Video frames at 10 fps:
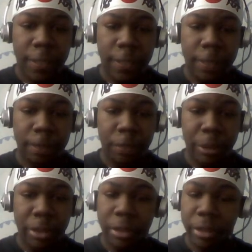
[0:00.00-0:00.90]

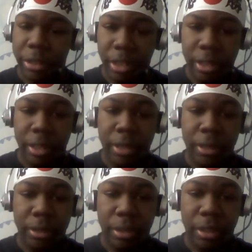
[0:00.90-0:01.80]
be sure to check that
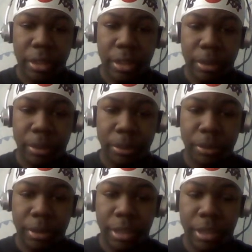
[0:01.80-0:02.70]
out. Uh,
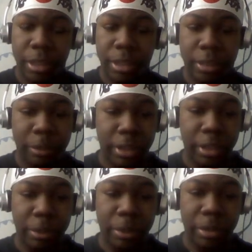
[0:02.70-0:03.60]
and there's one
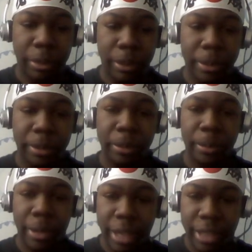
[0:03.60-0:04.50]
thing you must remember:
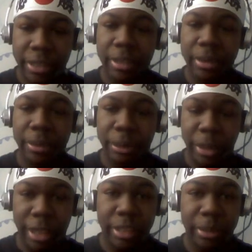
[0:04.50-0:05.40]
practice,
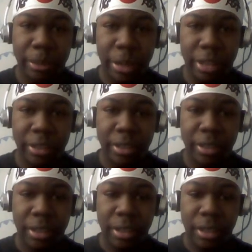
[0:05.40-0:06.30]
practice,
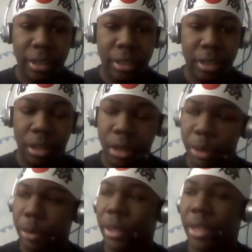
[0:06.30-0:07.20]
practice.
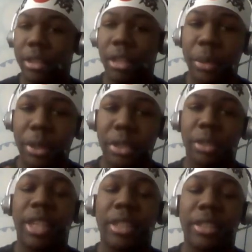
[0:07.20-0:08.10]
Always practice. Always
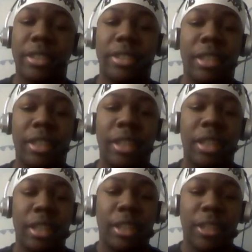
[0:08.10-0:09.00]
try to succeed,
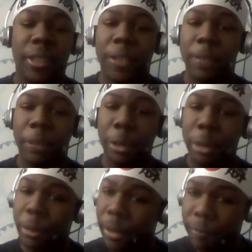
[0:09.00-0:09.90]
because
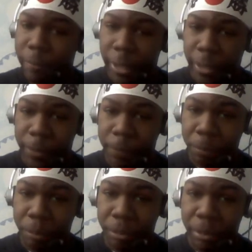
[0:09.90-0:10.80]
you may fail,
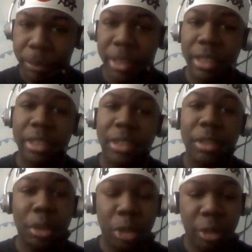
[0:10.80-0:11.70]
but at
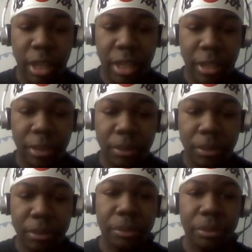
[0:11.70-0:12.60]
least you tried.
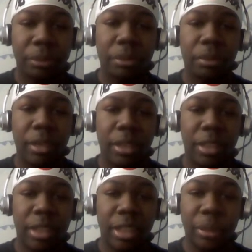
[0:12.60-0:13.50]

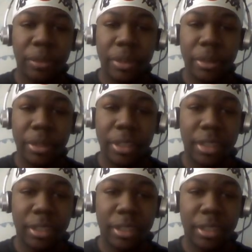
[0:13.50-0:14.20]
Now, before